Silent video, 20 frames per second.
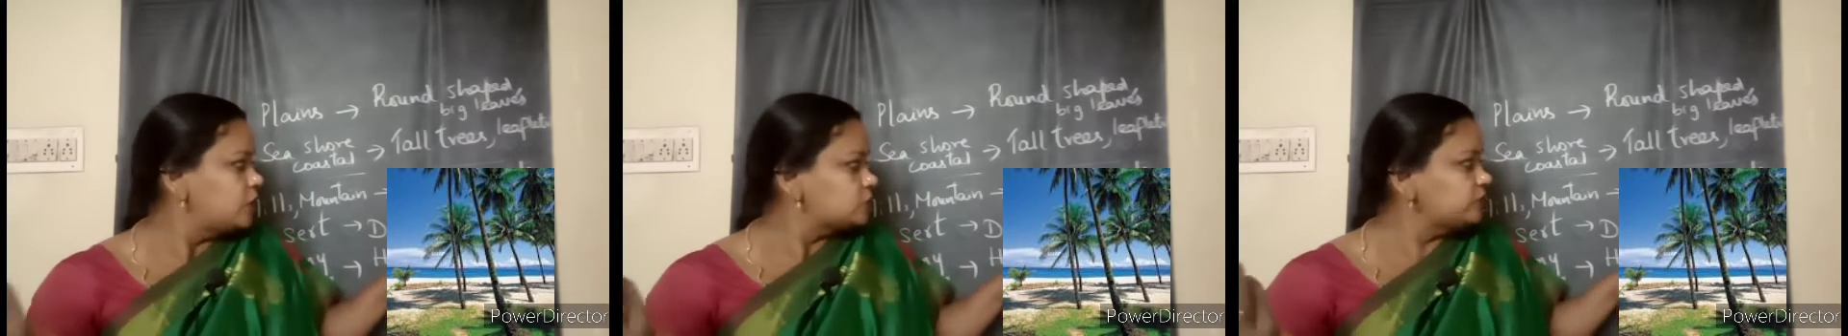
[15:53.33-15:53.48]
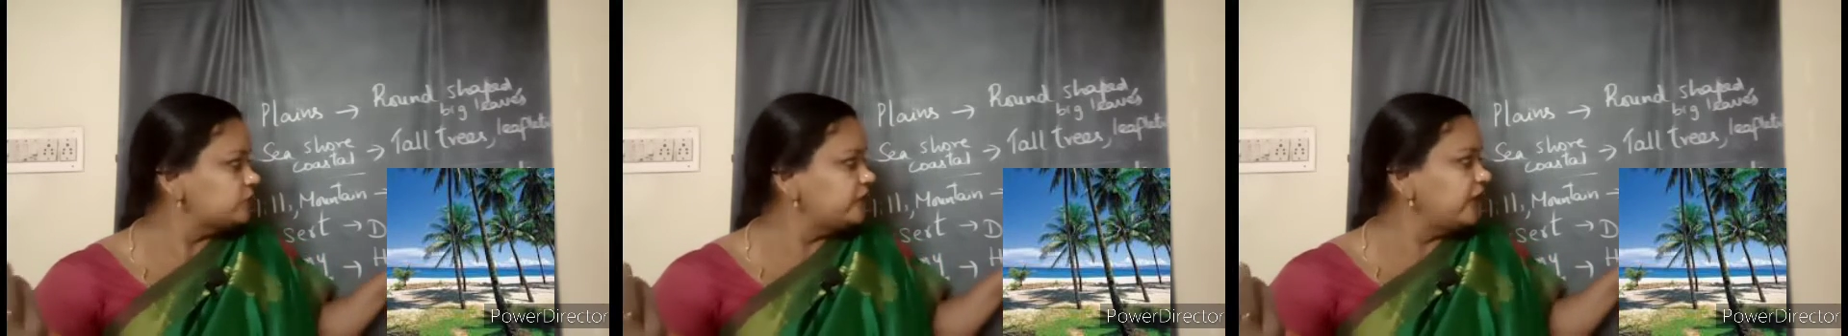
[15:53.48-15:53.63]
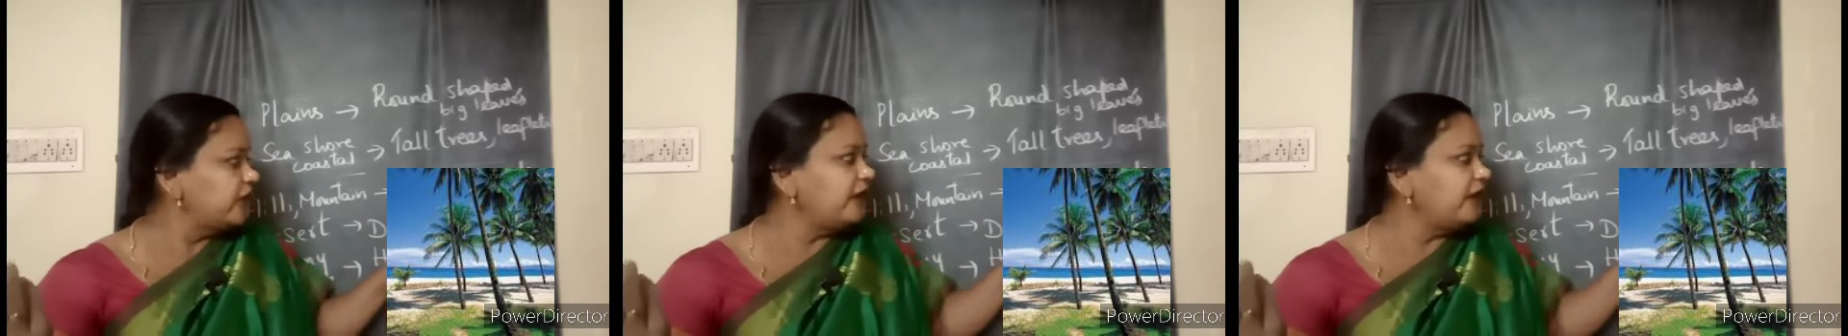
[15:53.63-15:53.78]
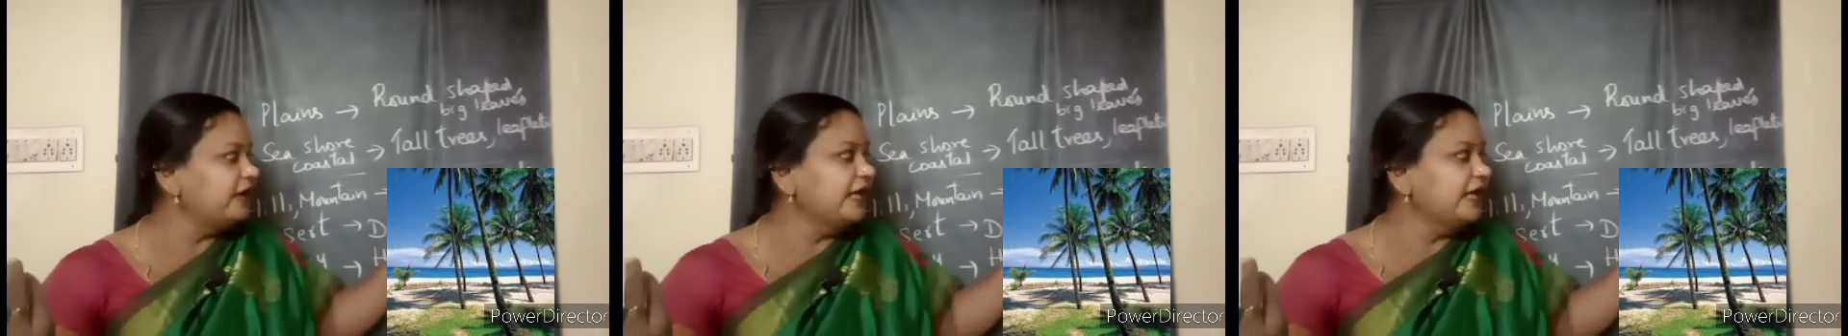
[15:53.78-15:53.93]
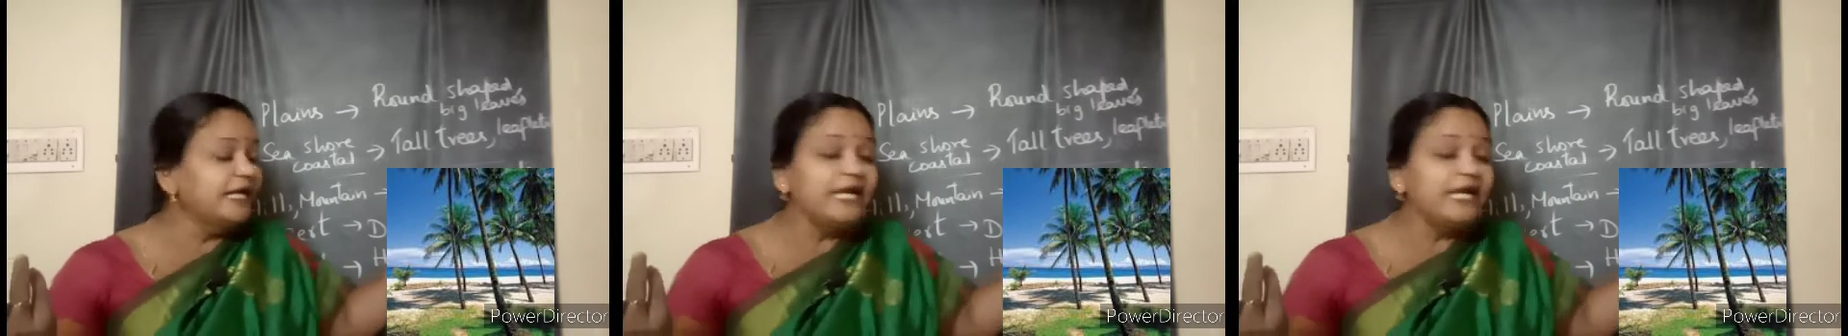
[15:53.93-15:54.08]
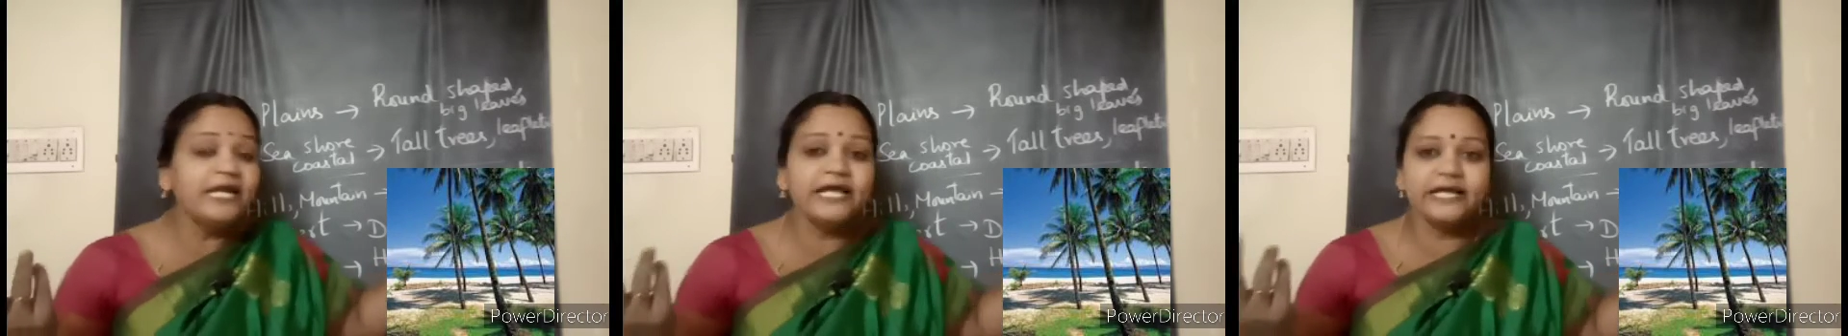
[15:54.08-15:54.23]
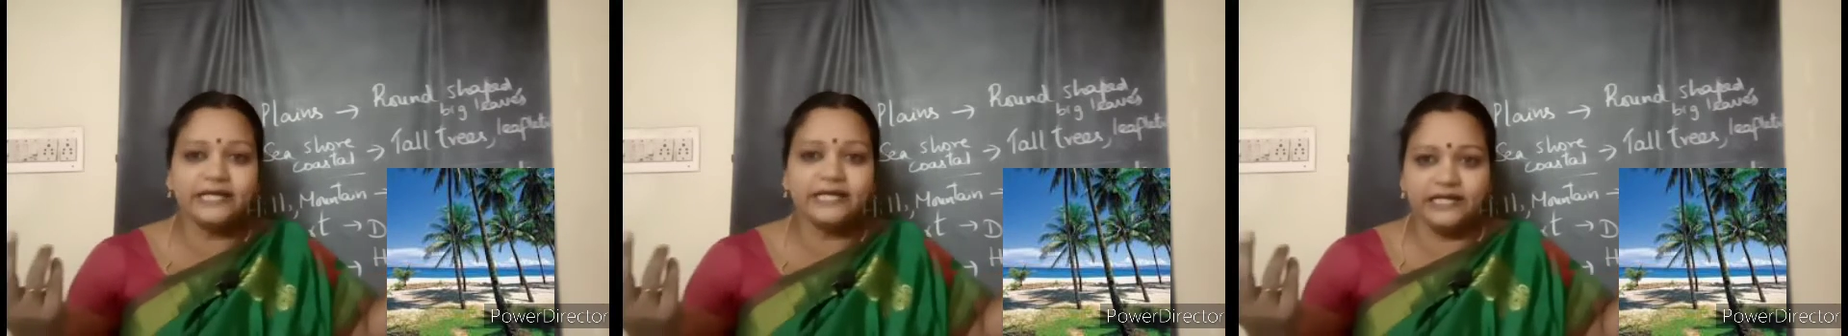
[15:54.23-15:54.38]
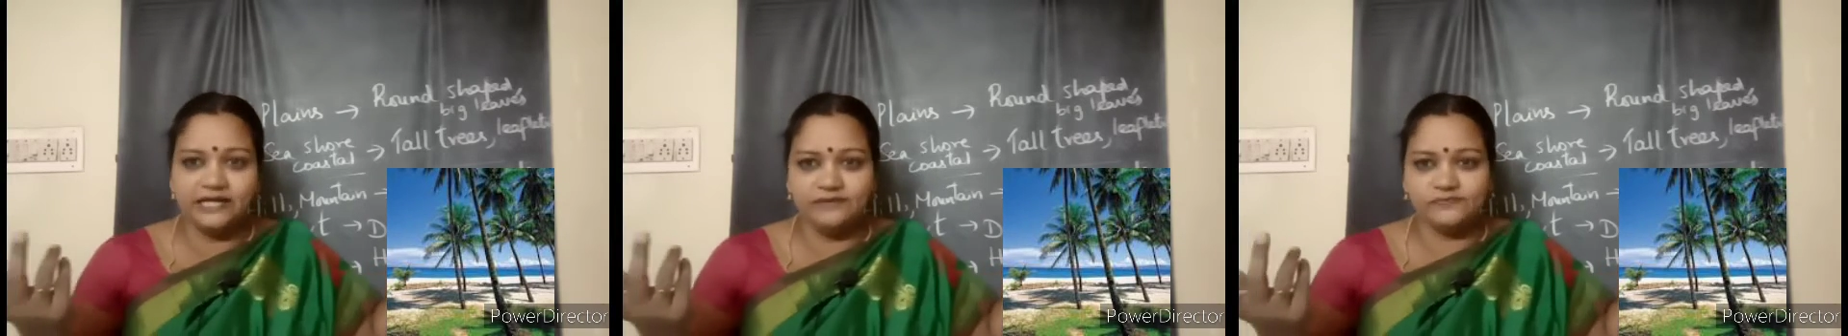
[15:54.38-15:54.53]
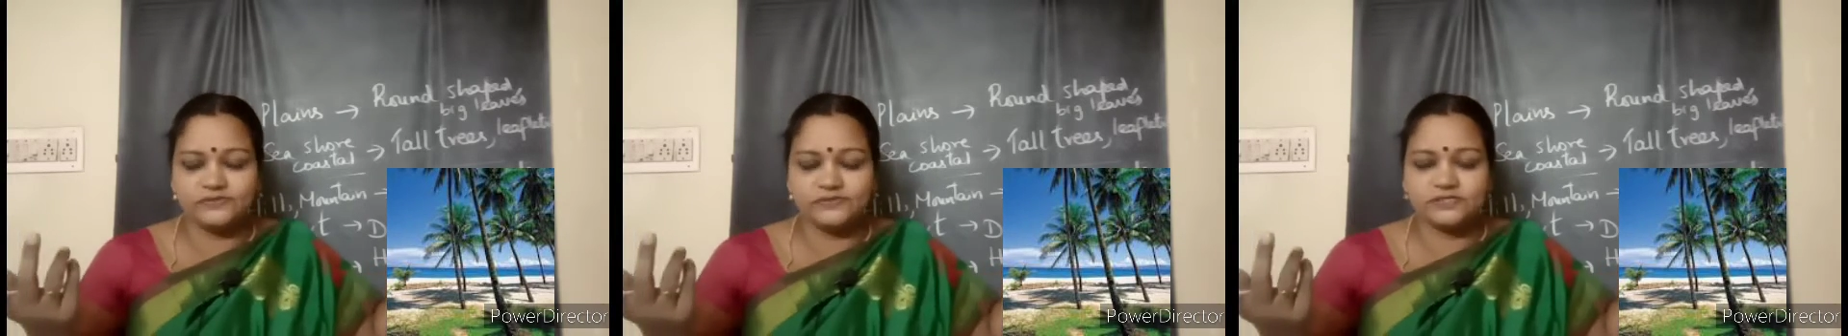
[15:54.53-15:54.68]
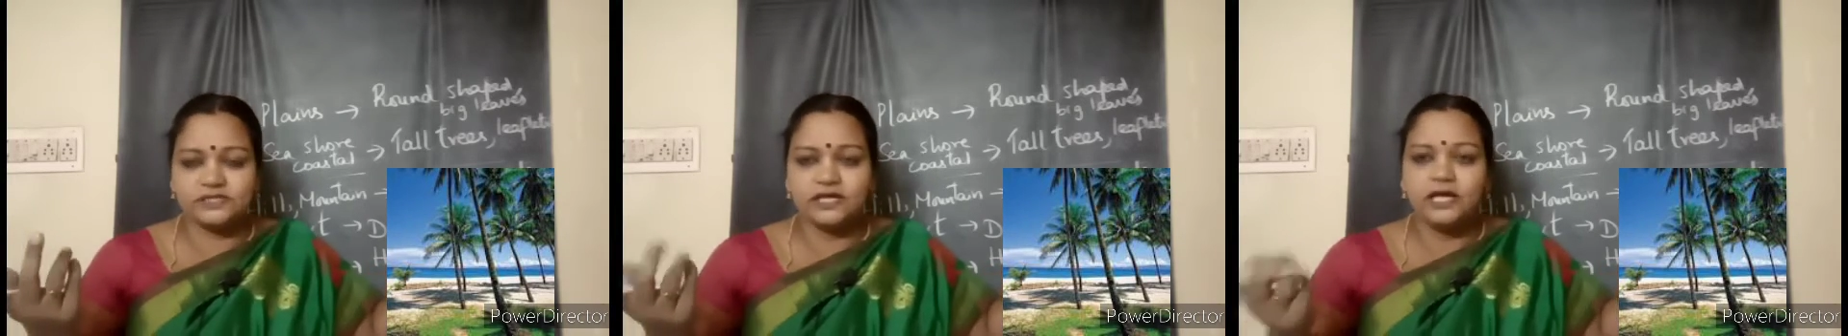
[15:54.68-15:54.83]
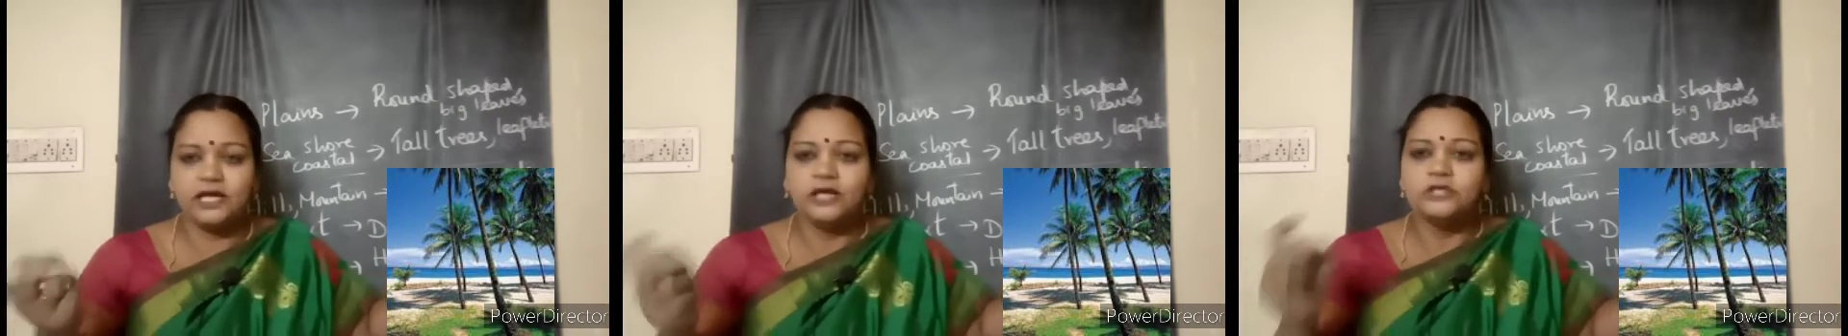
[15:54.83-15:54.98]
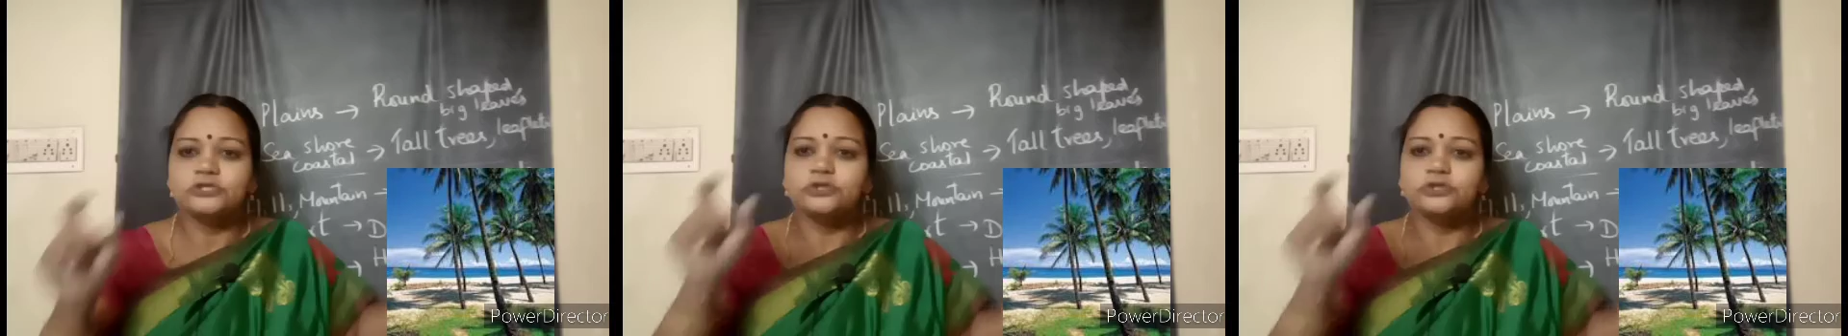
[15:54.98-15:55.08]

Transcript: so they have little like leaves.